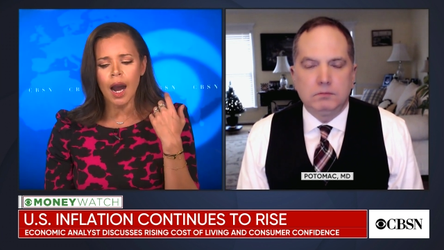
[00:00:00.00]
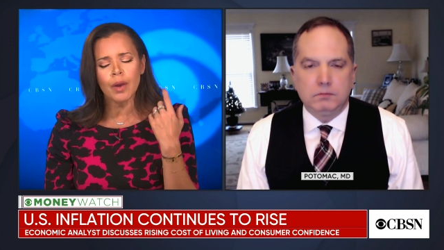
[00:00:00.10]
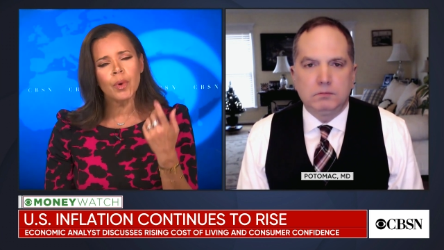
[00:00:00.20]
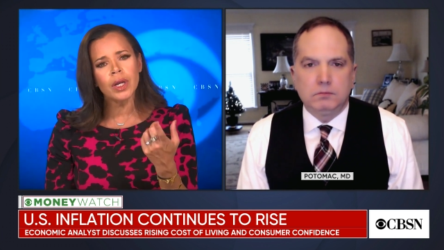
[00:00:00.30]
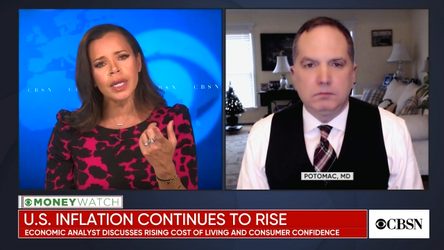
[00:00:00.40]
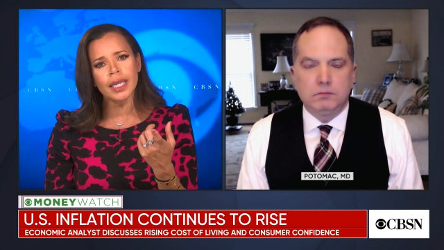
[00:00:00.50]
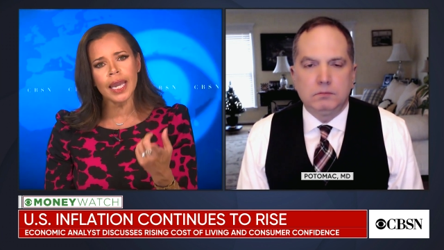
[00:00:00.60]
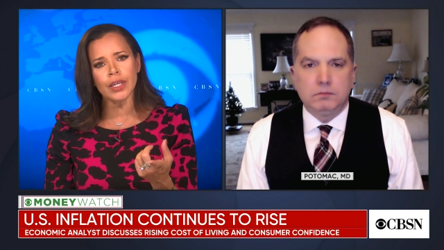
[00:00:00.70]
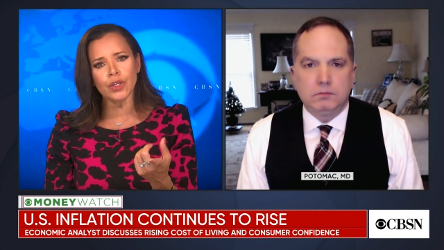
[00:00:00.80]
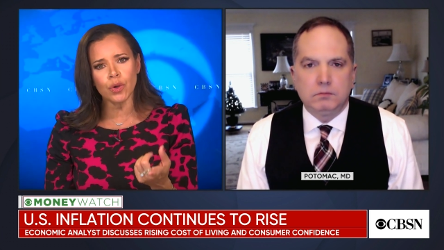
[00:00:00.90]
Speaker 1: I want to
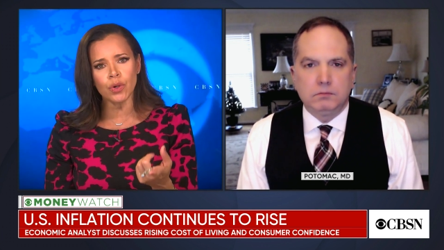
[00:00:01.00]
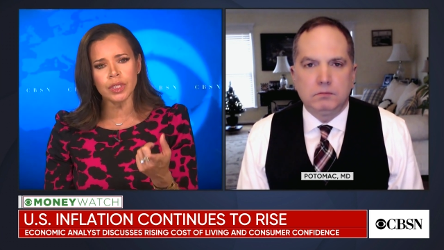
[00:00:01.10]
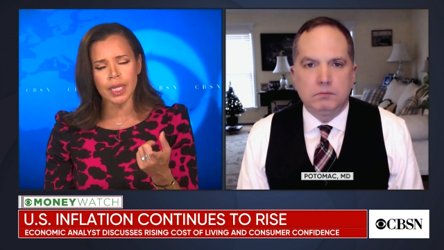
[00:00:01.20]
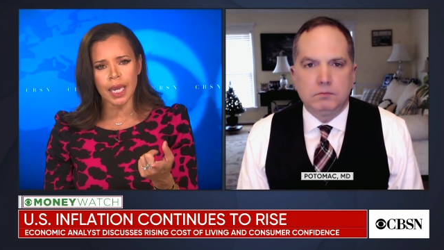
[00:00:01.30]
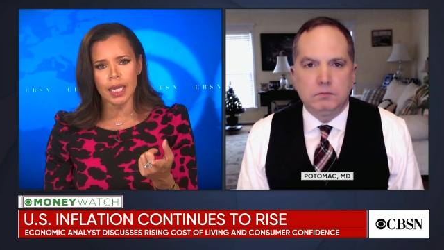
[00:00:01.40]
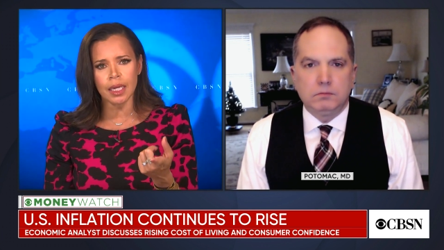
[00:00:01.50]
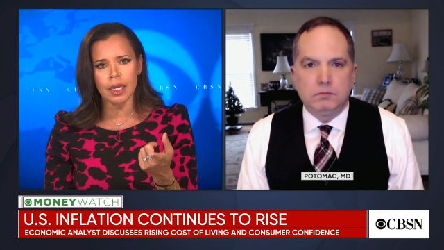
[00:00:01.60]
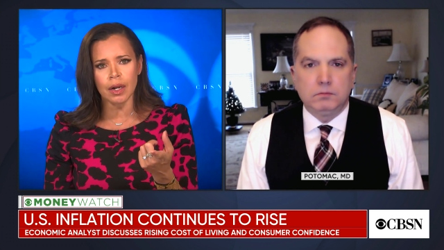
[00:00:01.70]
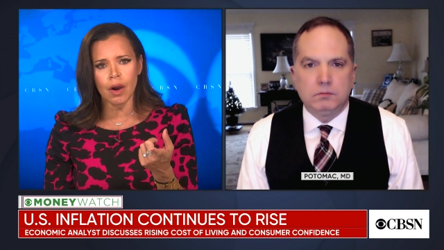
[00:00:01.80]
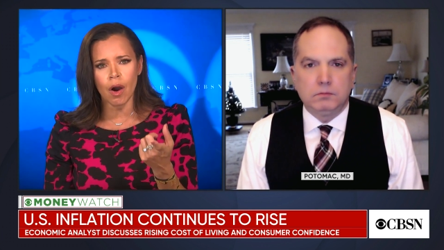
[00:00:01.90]
get your
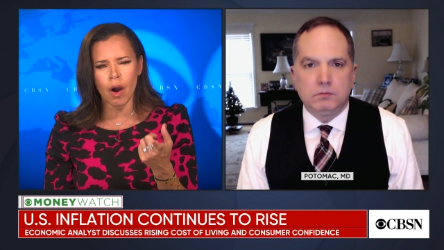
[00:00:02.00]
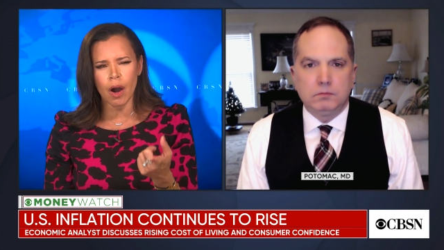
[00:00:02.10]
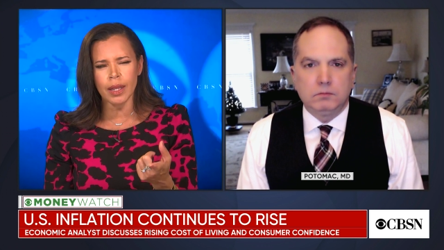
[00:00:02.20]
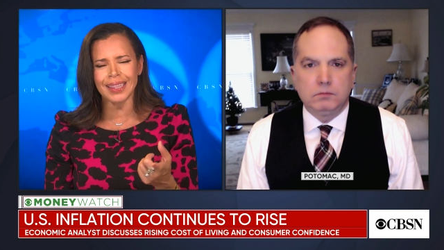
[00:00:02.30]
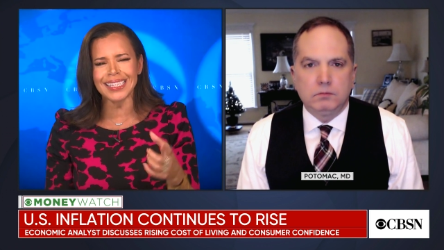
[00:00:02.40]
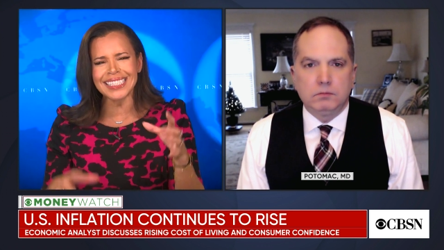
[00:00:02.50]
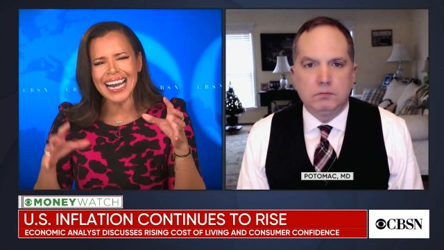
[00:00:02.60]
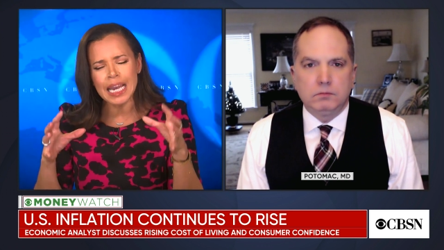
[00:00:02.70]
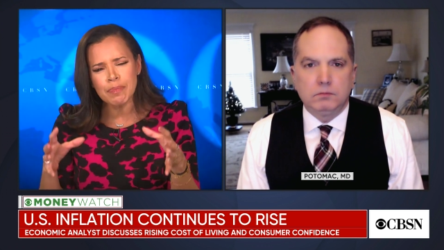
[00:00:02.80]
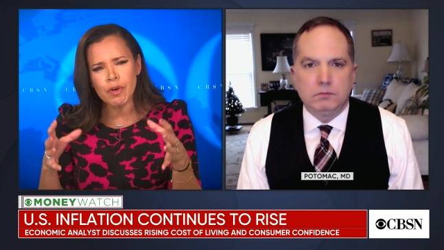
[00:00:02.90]
take on the
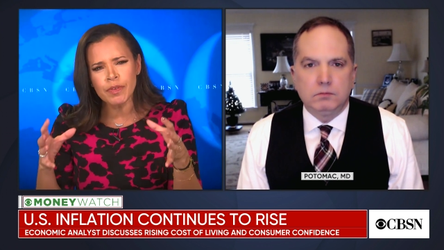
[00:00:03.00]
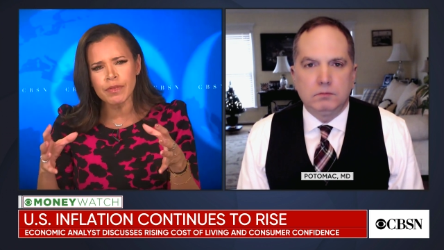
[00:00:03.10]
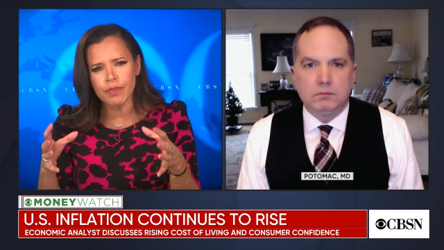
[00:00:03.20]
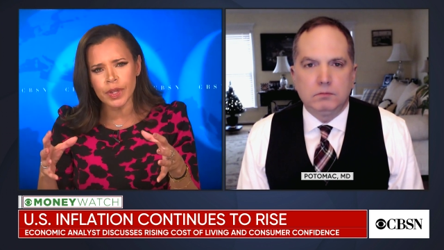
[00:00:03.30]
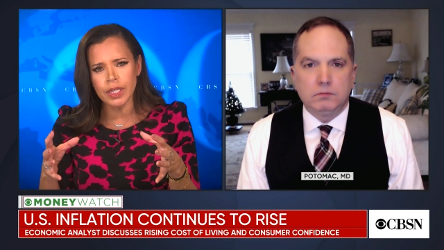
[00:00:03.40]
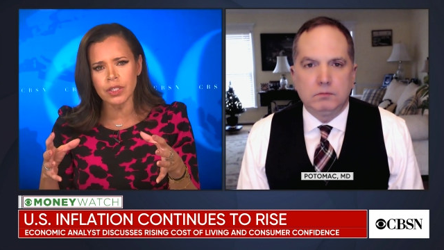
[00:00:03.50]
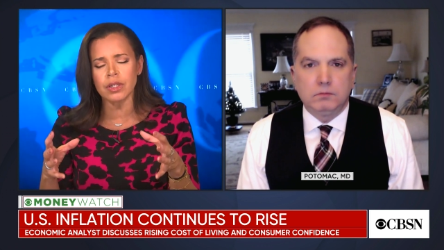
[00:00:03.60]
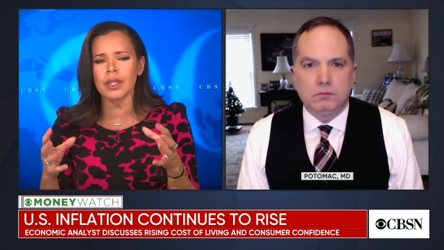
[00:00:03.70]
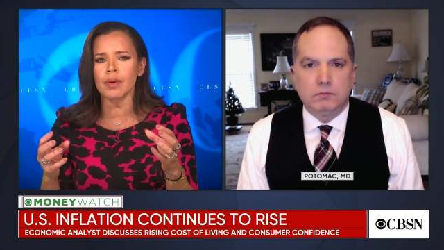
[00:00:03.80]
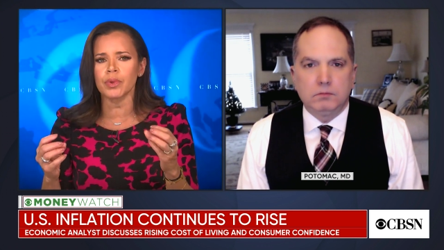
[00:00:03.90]
type of
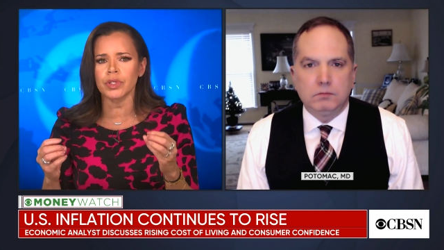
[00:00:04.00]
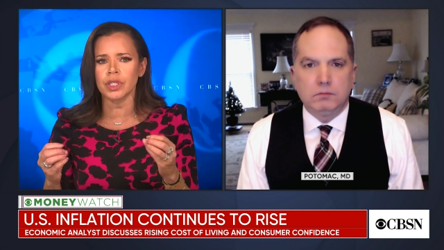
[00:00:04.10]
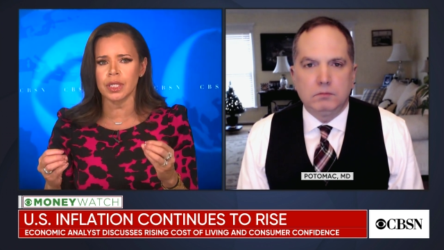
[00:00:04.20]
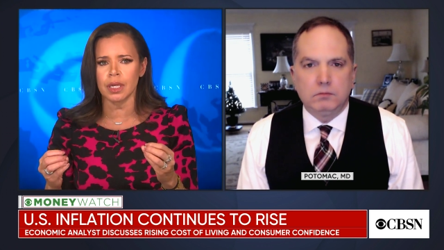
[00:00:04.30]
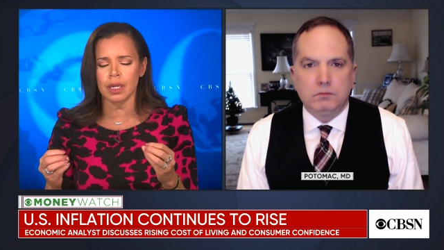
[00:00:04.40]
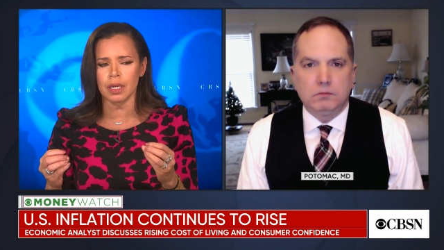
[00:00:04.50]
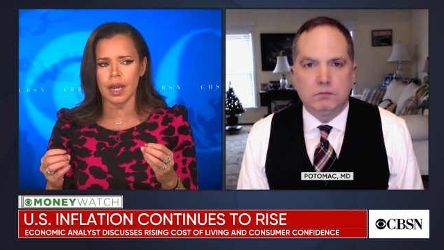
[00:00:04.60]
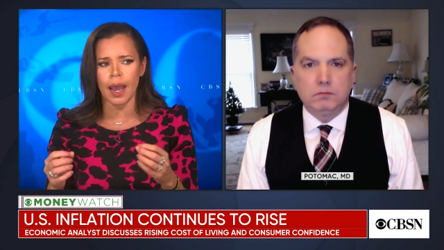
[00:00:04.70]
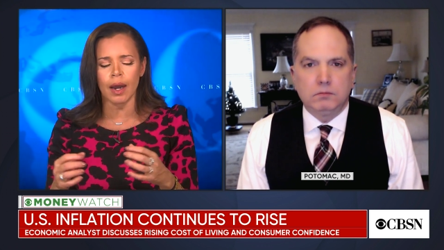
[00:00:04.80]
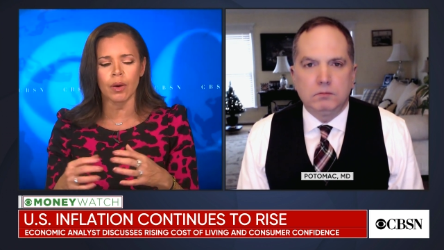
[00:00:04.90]
inflation that we're seeing
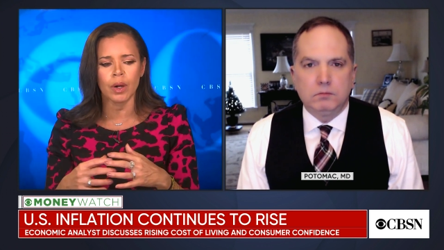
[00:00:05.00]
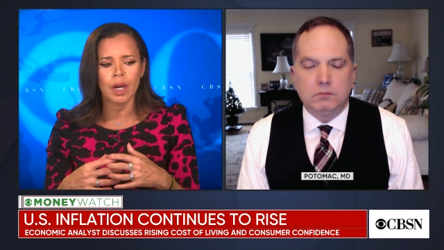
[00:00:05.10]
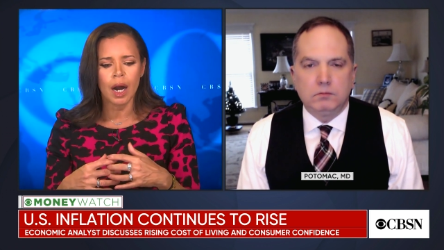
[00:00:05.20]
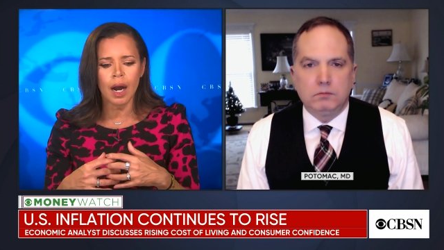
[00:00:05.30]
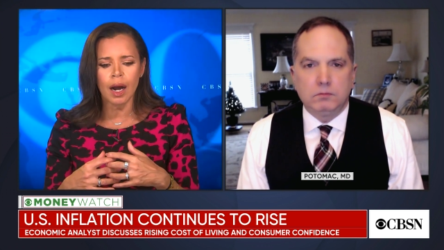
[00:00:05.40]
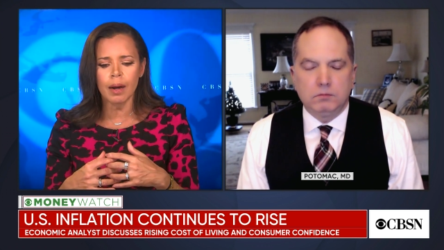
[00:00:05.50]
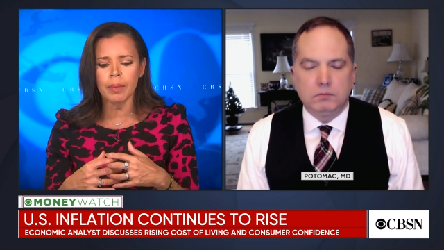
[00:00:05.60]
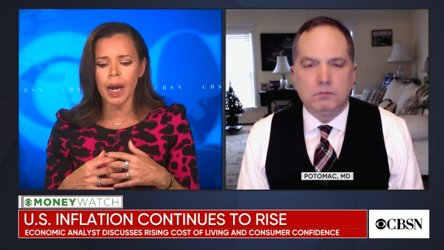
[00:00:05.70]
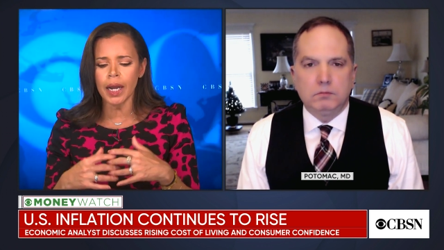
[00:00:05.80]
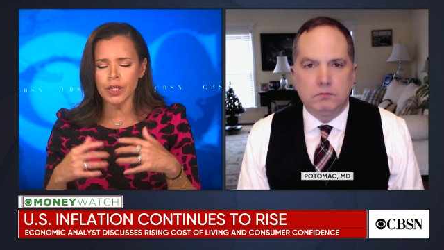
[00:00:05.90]
now.
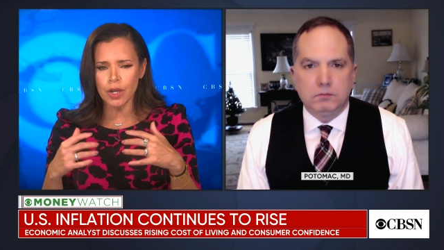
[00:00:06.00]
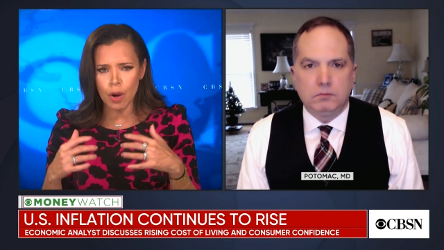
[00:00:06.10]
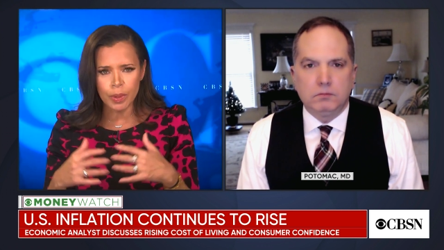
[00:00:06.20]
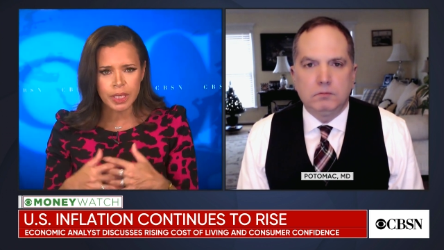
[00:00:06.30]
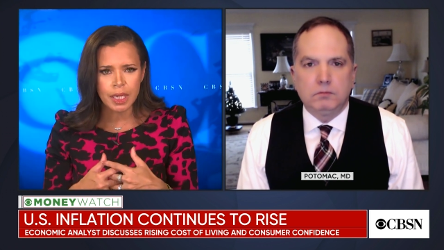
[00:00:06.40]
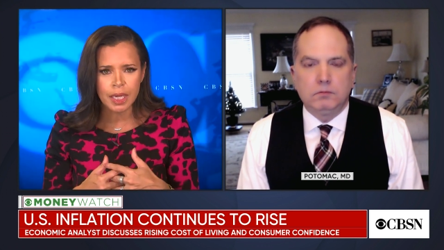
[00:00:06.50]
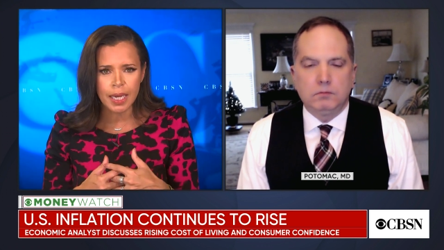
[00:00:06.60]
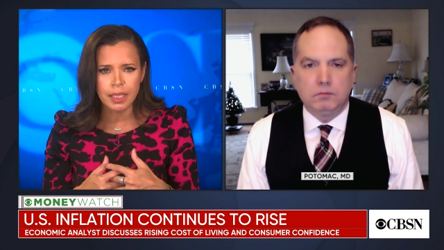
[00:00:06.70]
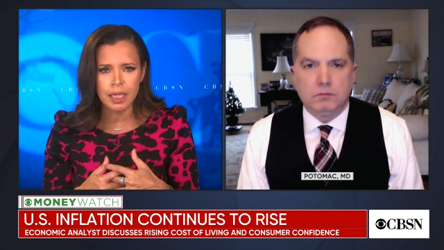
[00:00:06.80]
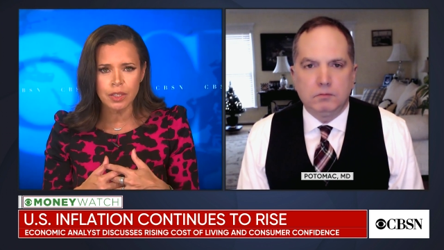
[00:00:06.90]
Um, I know it's
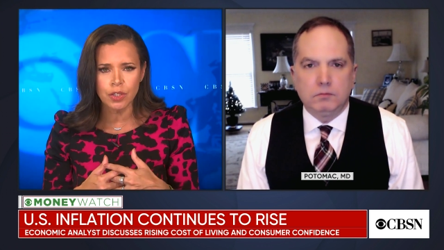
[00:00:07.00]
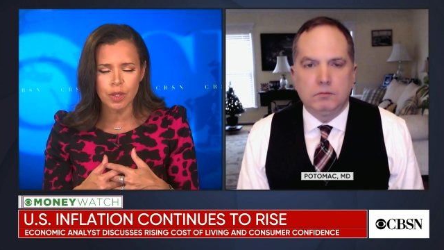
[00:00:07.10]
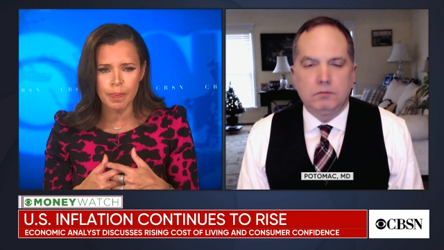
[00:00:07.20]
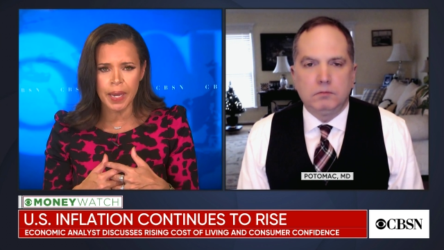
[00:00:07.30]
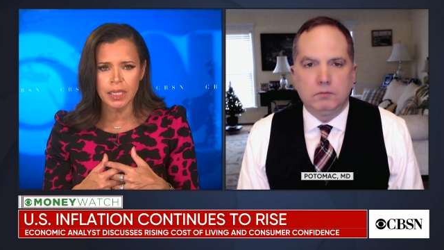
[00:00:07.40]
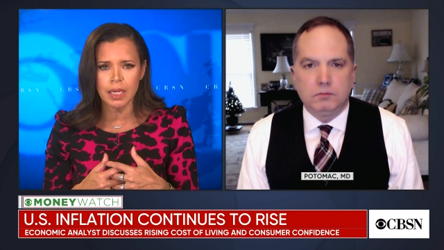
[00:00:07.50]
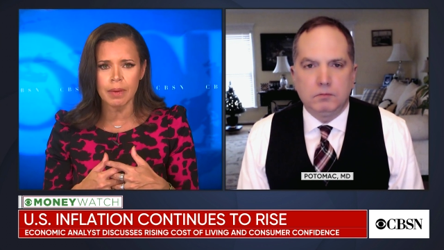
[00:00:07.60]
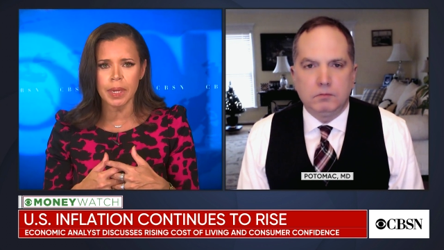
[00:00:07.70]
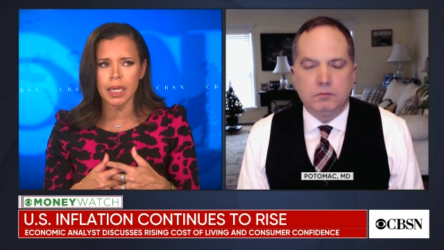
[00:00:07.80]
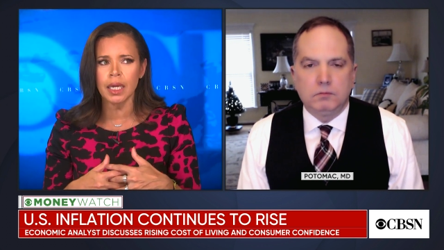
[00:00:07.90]
connected to the
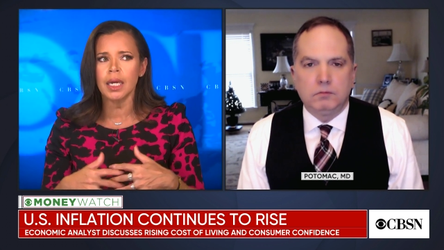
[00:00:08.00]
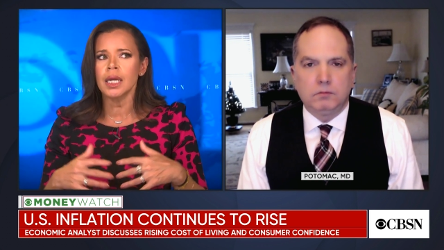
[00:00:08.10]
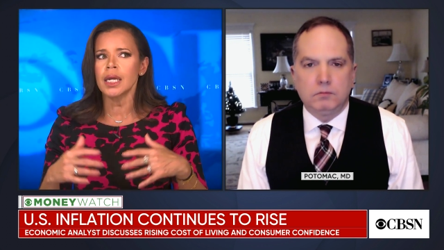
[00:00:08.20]
pandemic.